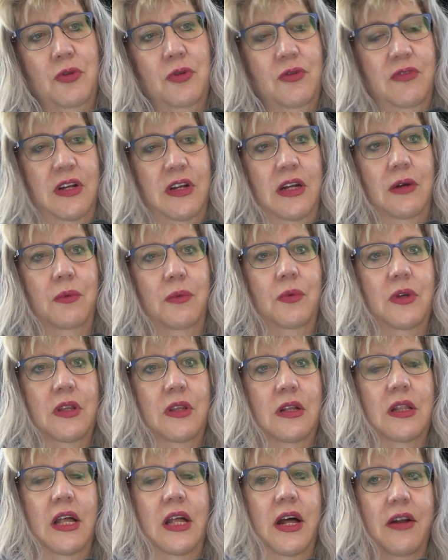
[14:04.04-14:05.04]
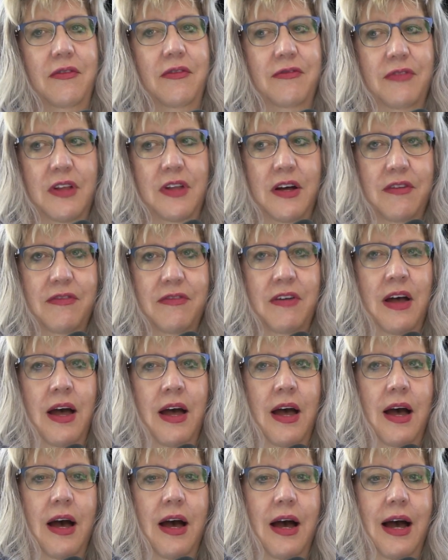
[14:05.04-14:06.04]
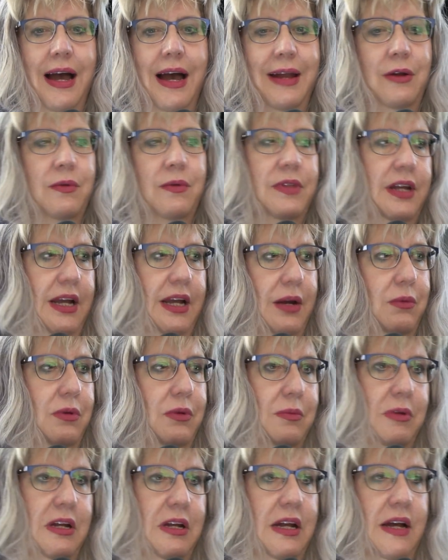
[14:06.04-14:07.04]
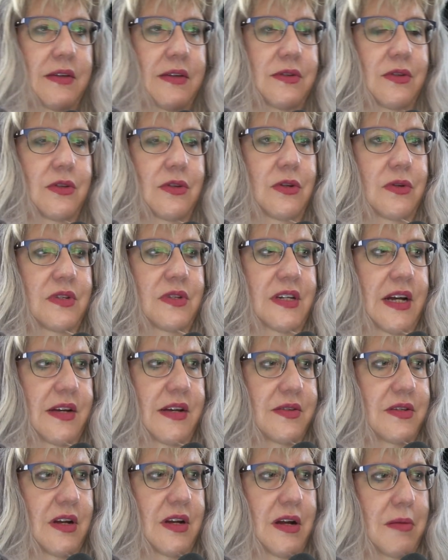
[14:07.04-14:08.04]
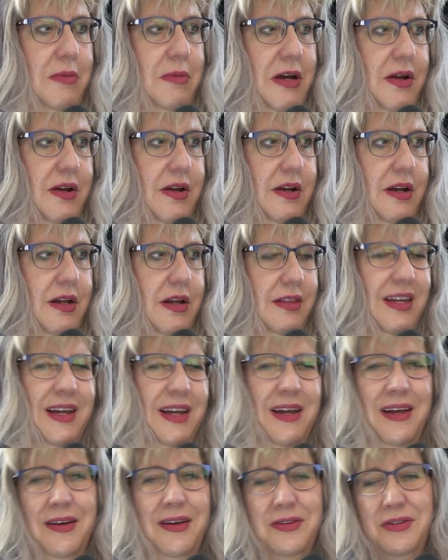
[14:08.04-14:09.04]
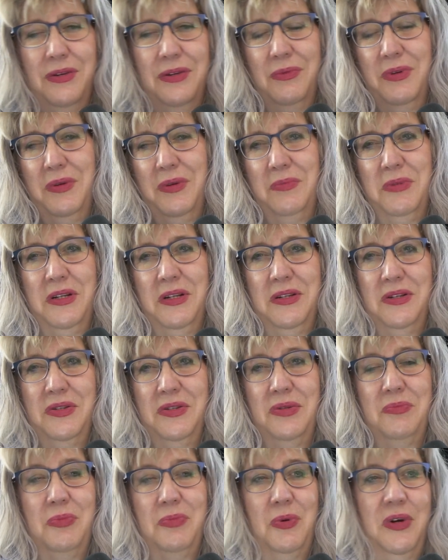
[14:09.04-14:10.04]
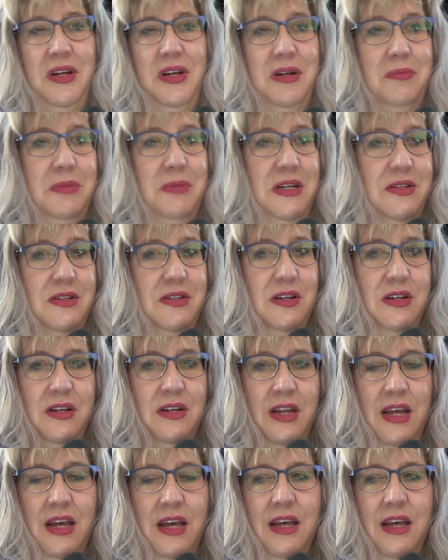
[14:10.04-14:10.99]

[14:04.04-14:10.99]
movie with a lot of fluff, I don't think I would be as enthusiastic about it. And I think I actually would have been disappointed based on